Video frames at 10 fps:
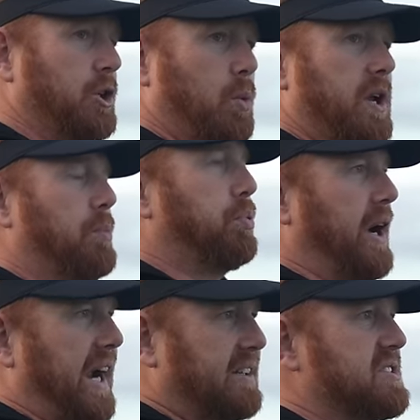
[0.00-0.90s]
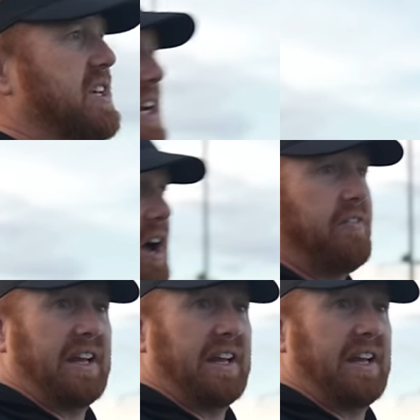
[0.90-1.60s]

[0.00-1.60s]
You wanna practice it enough,